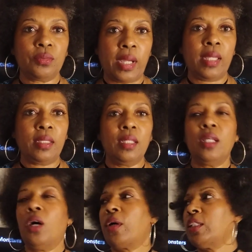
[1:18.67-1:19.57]
right?
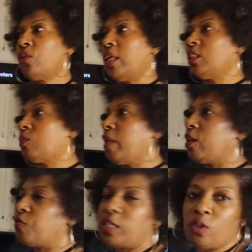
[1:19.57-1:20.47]
Okay, so I just made
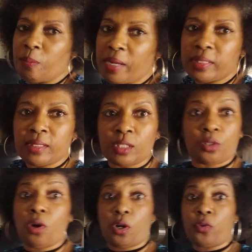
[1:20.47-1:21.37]
a video about that that
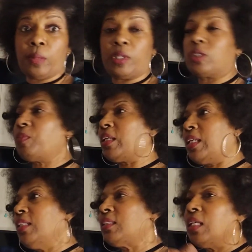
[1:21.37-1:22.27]
they're all criminals, but
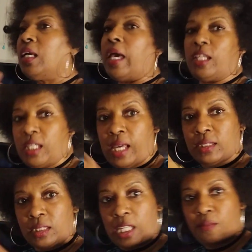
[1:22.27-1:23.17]
he's and he
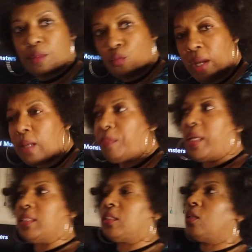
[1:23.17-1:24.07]
has to give them the
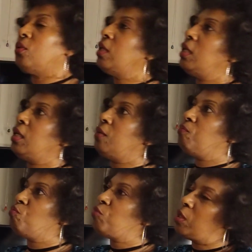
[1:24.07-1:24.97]
recompense. So
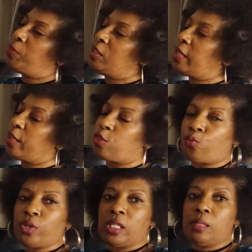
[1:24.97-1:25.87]
it'll be like
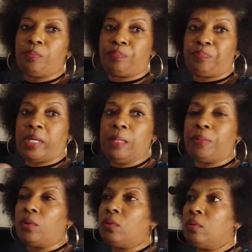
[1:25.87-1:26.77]
three
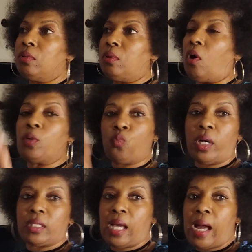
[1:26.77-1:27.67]
people on
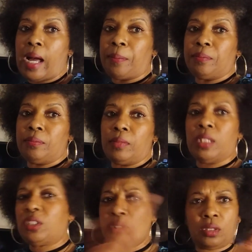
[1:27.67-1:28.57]
one cop
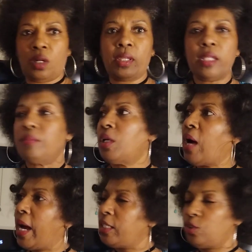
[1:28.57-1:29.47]
and just you know let them know
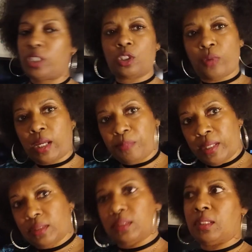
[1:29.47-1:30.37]
hi did you get your
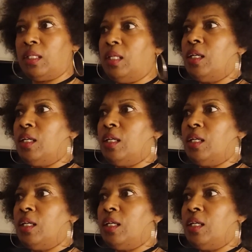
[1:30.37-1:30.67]
recompense